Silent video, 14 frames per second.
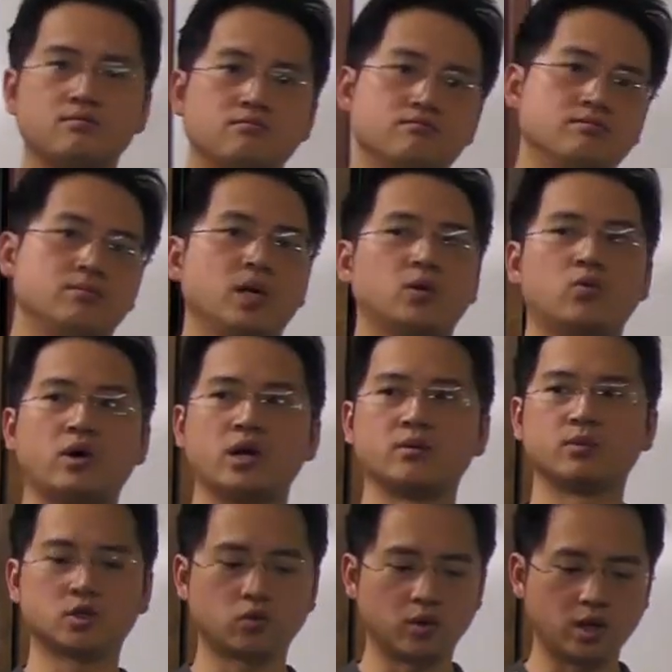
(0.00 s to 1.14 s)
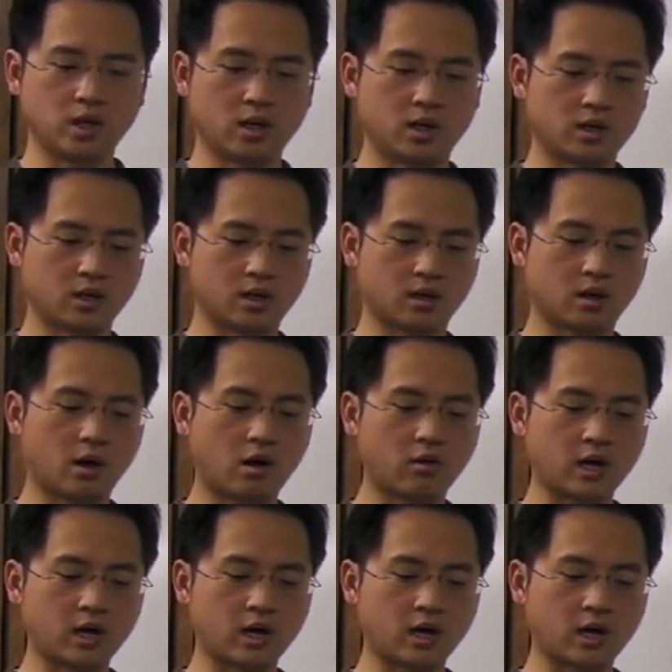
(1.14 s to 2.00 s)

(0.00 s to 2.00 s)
midway in between, all